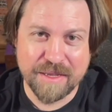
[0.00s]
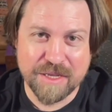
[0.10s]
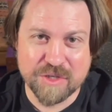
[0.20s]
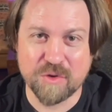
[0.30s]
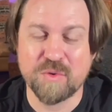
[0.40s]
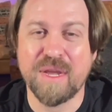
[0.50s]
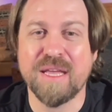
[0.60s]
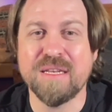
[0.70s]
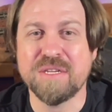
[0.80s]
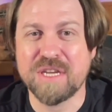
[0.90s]
So as we're
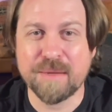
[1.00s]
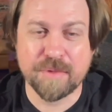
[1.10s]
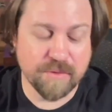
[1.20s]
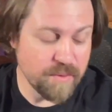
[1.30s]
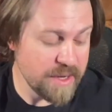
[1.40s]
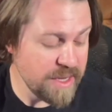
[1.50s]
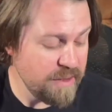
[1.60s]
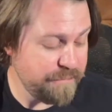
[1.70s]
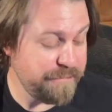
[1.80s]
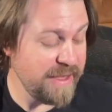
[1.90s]
heading to shape 3,
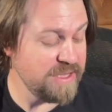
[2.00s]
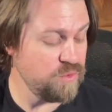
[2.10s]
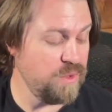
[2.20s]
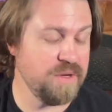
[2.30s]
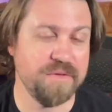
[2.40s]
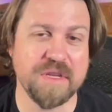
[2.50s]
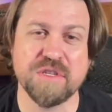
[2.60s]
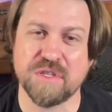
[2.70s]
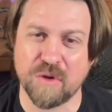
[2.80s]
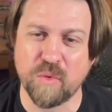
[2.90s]
phase 1 of
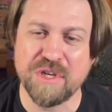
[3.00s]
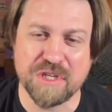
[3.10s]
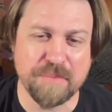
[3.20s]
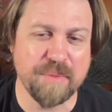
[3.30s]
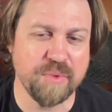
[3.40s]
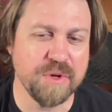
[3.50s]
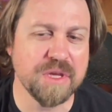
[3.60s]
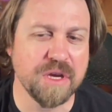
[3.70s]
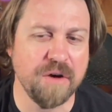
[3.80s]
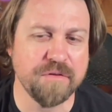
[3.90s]
this, we should be pretty
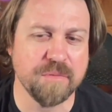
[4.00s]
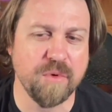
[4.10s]
comfortable